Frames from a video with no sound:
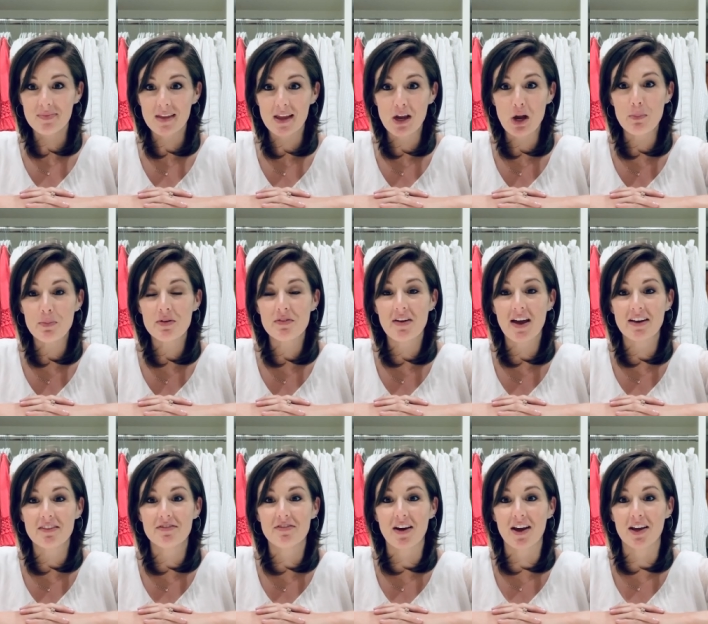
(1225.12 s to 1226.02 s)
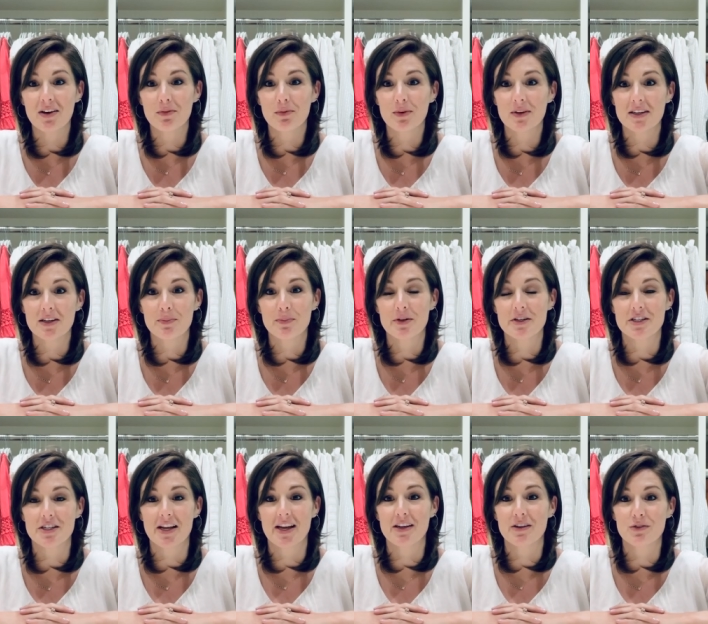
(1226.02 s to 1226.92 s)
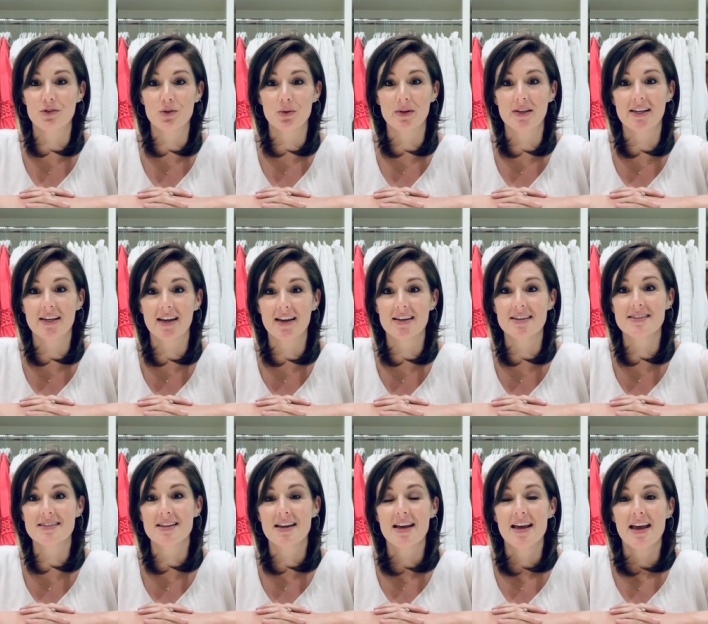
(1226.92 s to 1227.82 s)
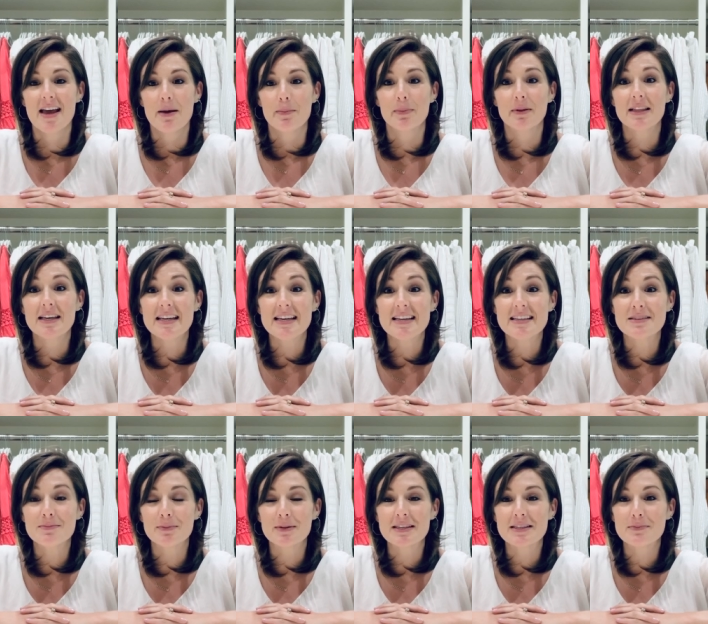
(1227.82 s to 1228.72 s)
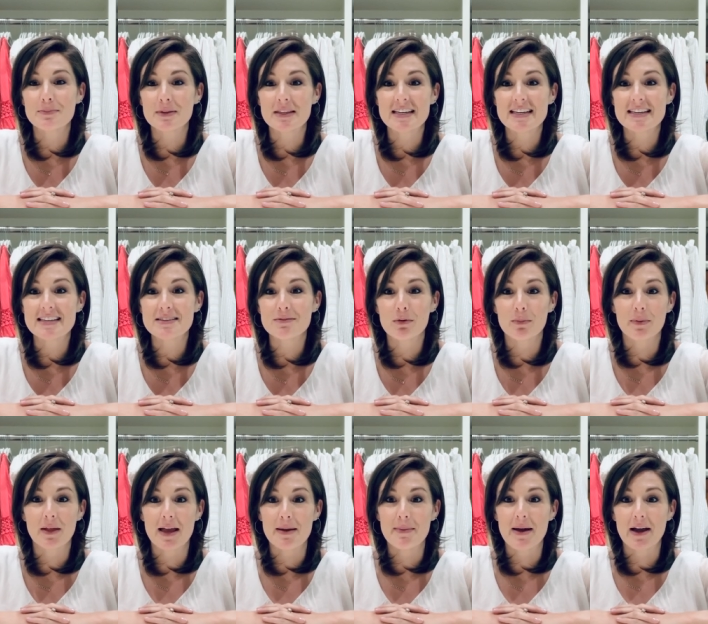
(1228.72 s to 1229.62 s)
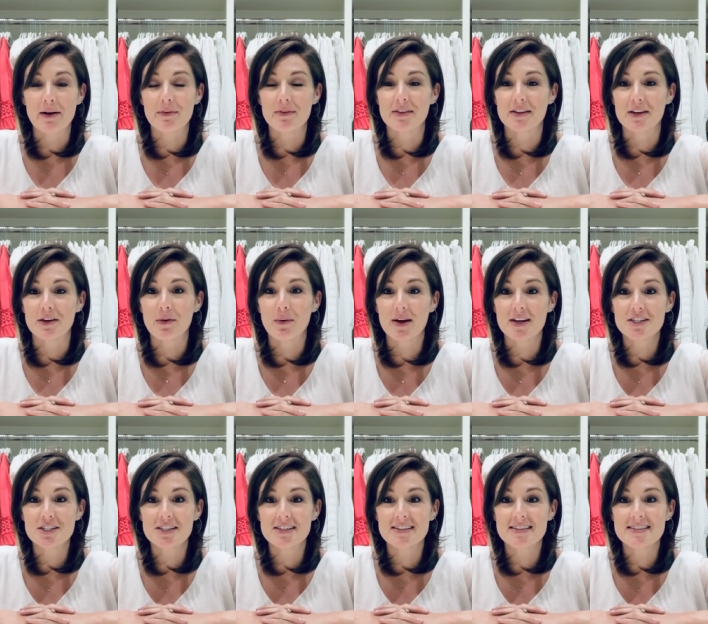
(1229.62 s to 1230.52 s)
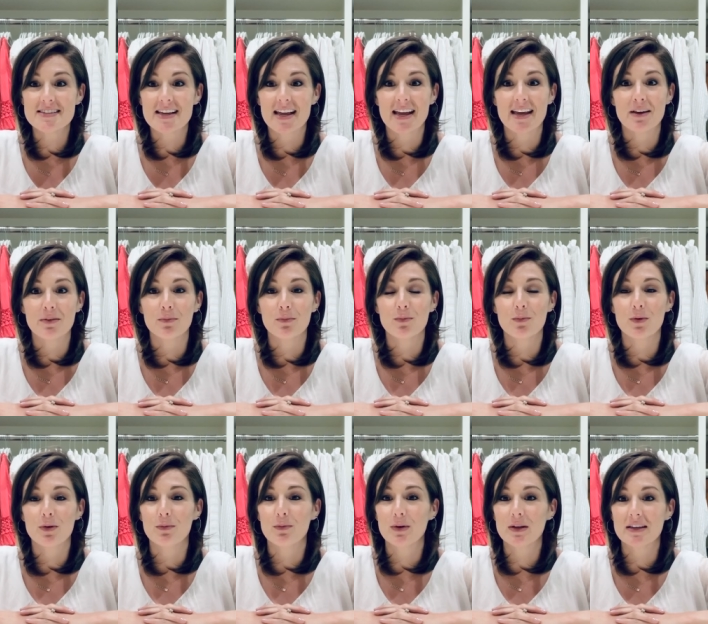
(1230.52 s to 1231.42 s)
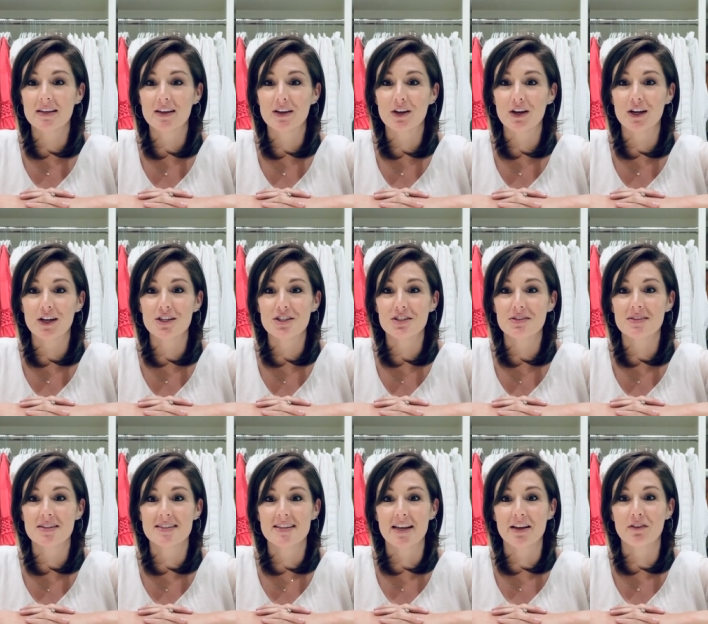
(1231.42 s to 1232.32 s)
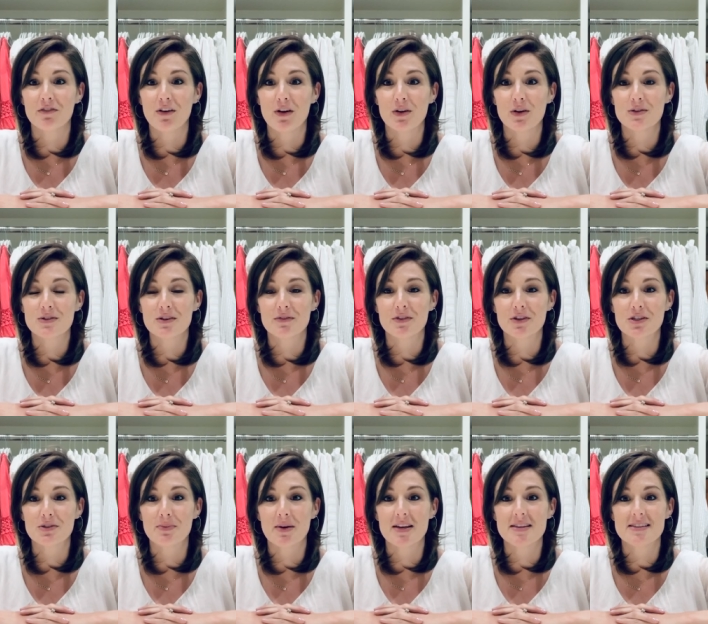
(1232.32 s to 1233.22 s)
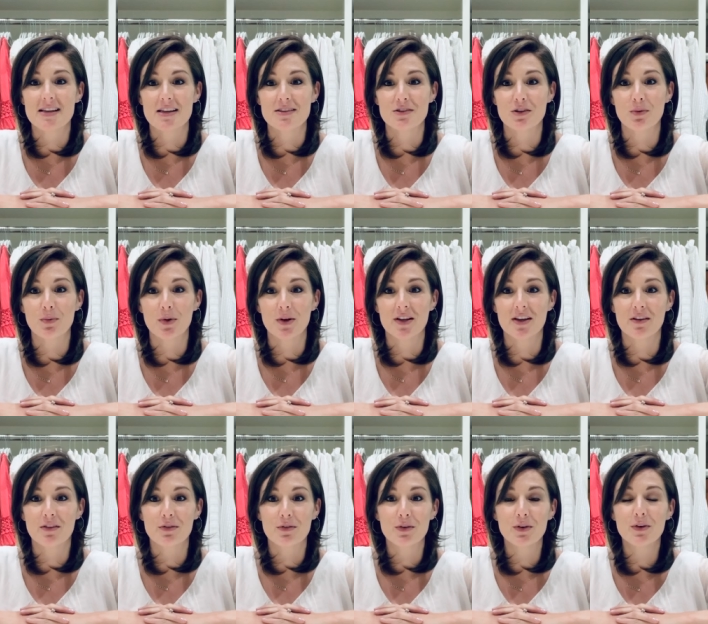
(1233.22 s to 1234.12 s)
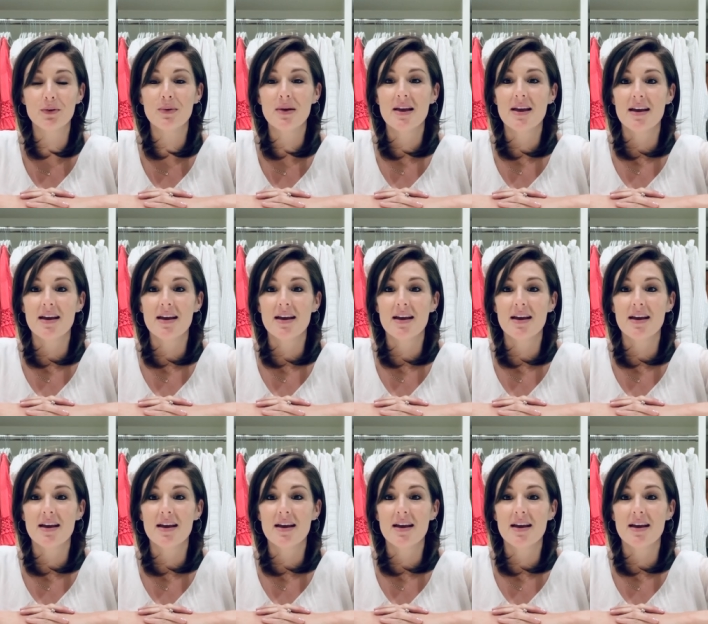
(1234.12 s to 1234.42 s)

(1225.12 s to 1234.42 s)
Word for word: Hope you've had fun. Really appreciate you joining us. Please, please, please reply back with any questions. And we really encourage you to take photos of your space as you're working through.